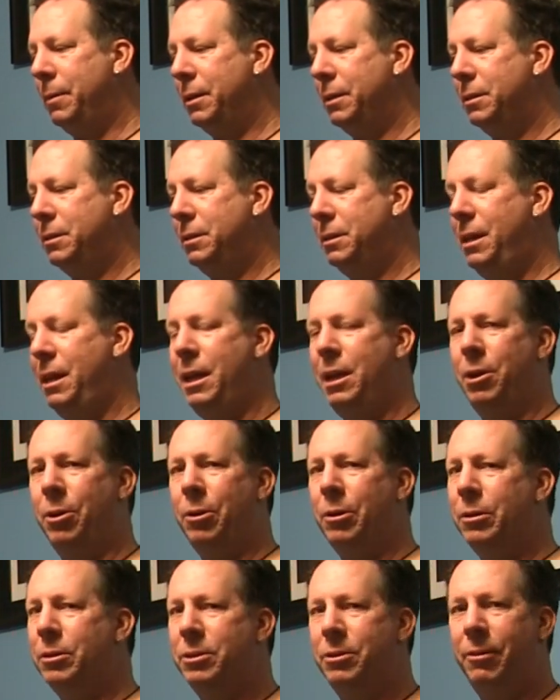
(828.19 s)

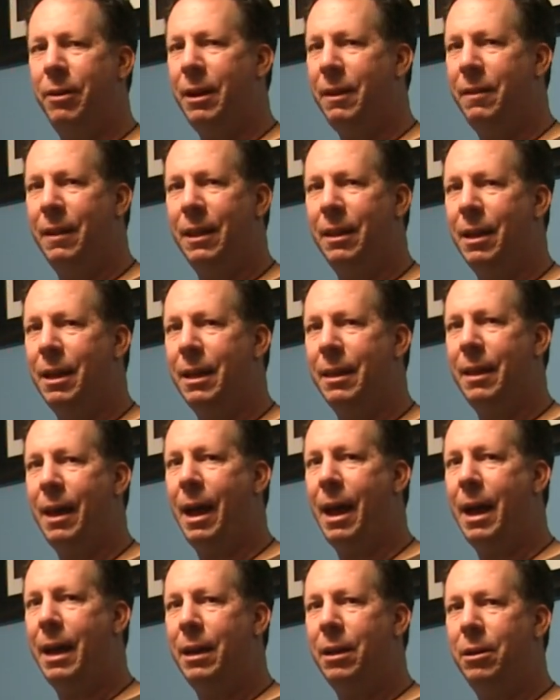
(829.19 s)
sneakers or anything like
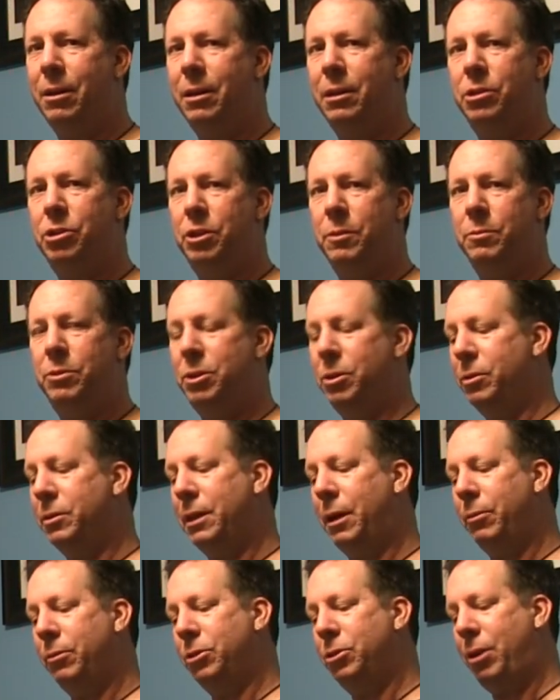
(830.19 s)
that. Gym
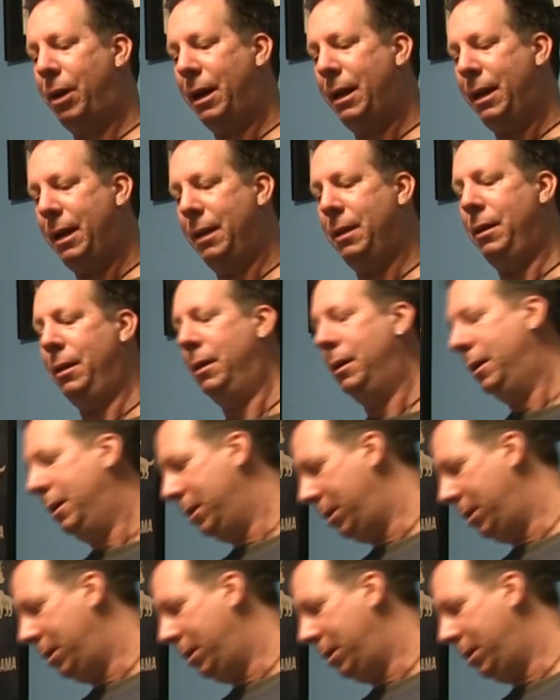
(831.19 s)
shoes, I would try to get a